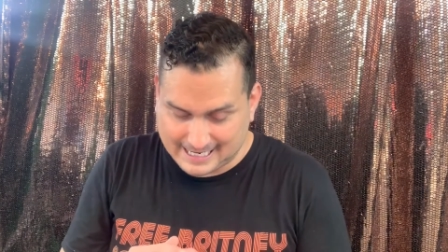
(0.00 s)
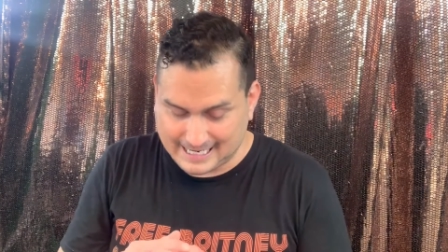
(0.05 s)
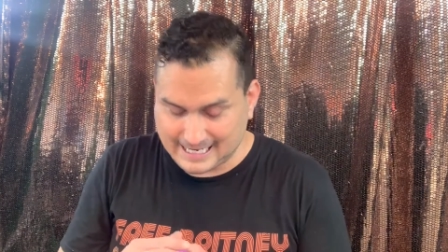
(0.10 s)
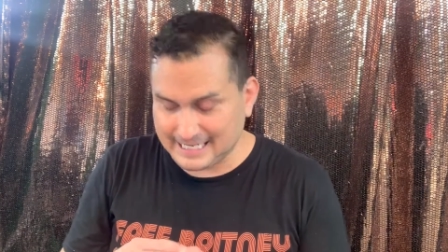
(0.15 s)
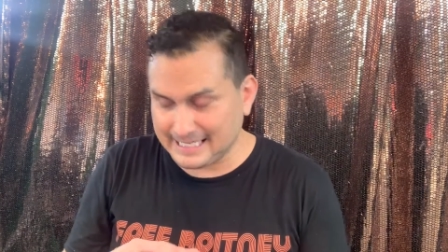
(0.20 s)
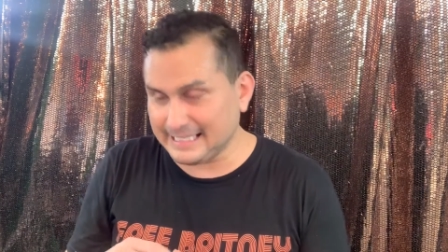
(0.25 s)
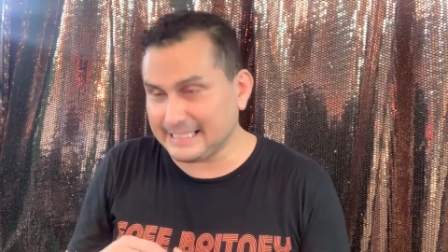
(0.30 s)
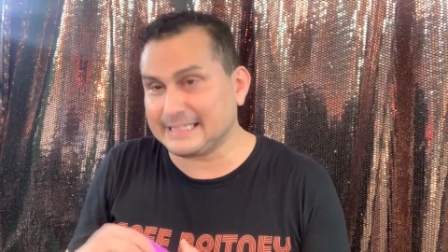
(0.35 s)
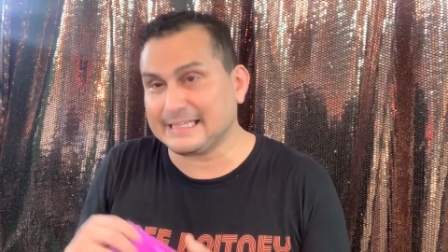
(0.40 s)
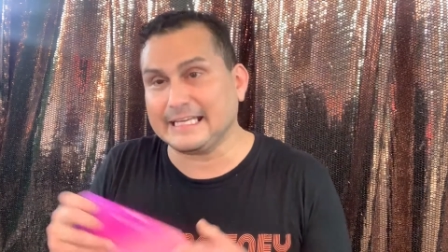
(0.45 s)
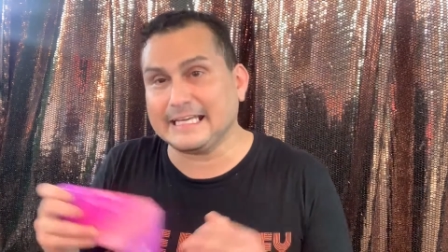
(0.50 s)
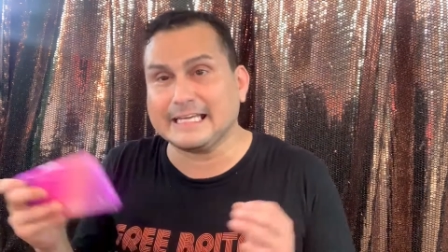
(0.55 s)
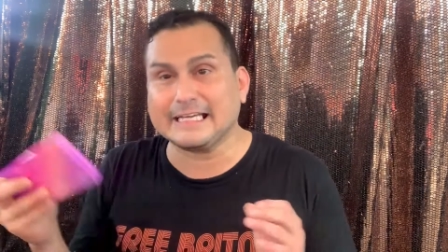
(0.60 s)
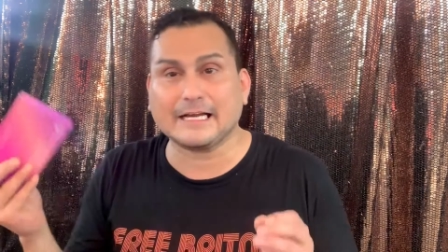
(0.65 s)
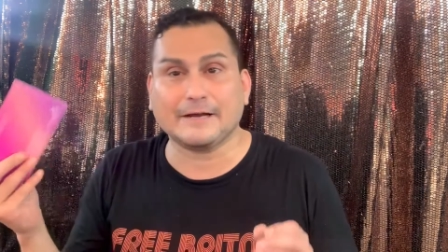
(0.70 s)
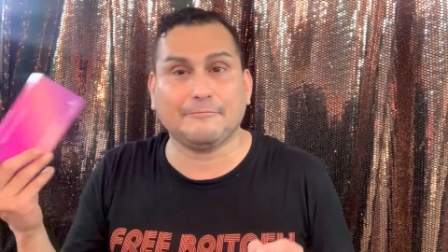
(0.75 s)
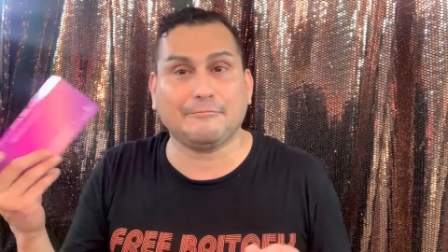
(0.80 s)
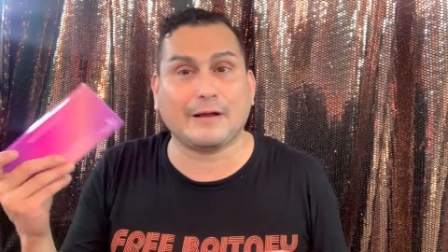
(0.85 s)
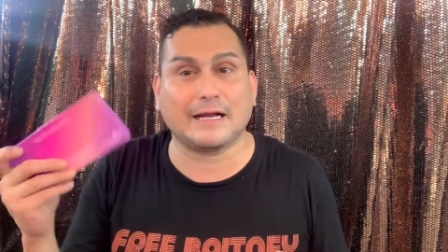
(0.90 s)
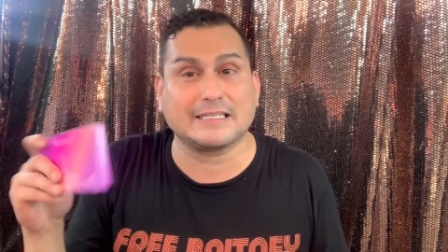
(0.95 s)
I
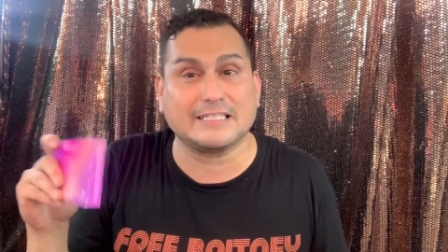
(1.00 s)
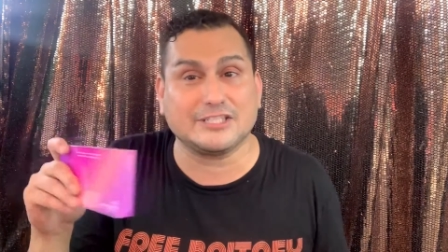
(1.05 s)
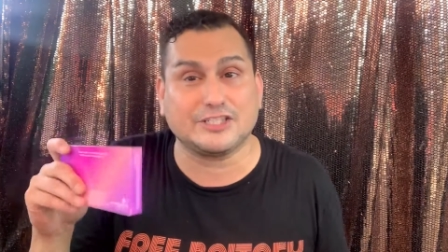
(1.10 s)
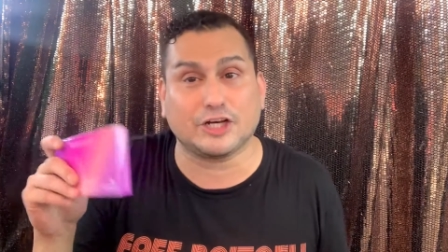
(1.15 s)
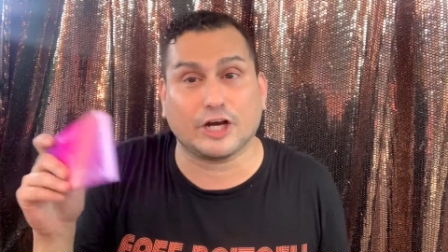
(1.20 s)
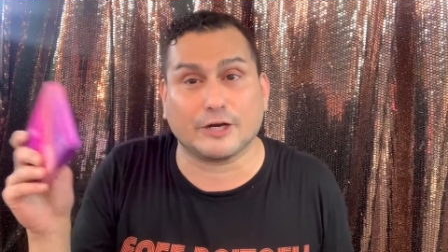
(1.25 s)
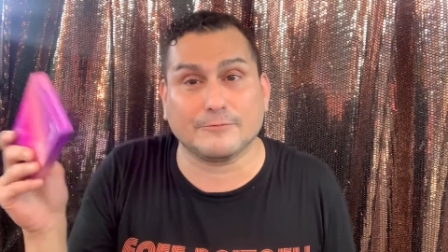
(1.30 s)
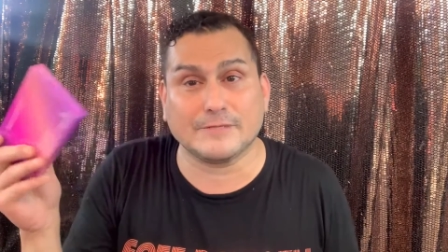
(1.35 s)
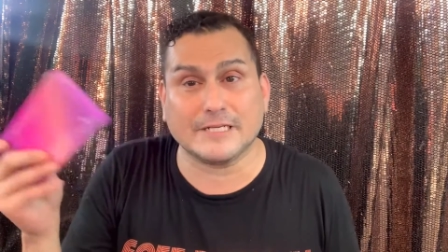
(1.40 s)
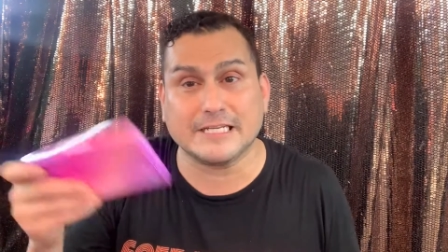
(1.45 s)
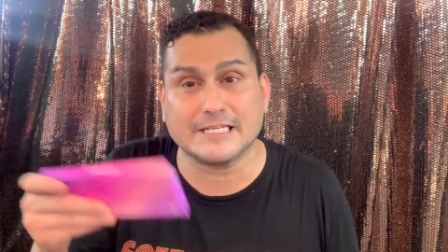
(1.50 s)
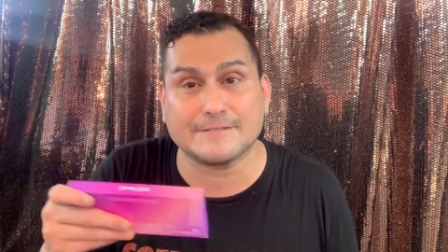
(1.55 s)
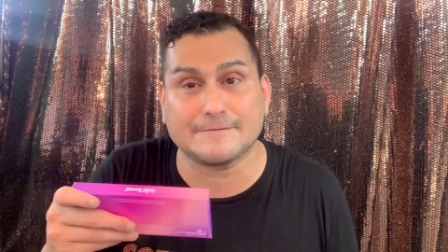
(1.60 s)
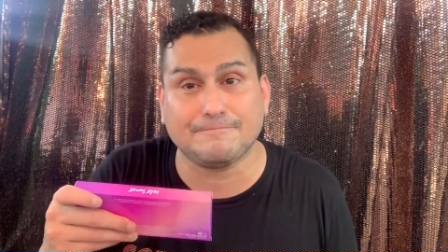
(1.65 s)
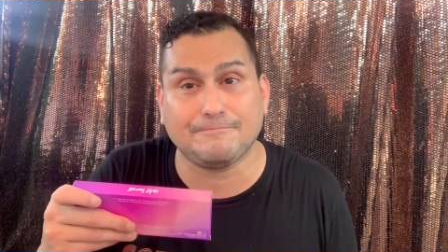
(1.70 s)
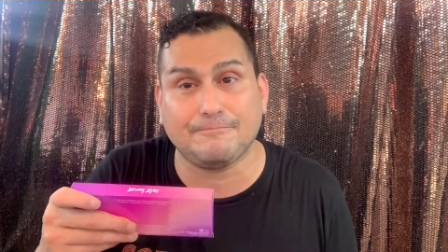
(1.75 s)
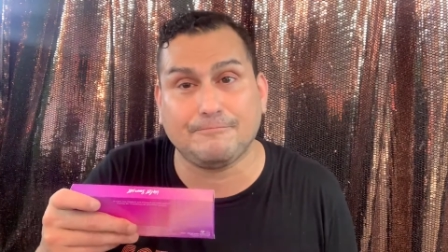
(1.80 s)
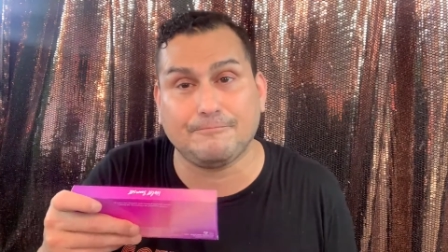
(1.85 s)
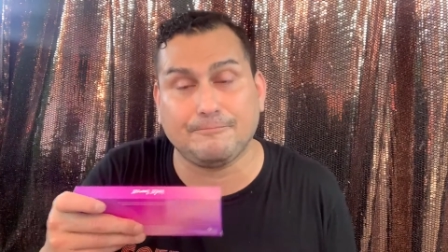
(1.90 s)
think BoxyCharm is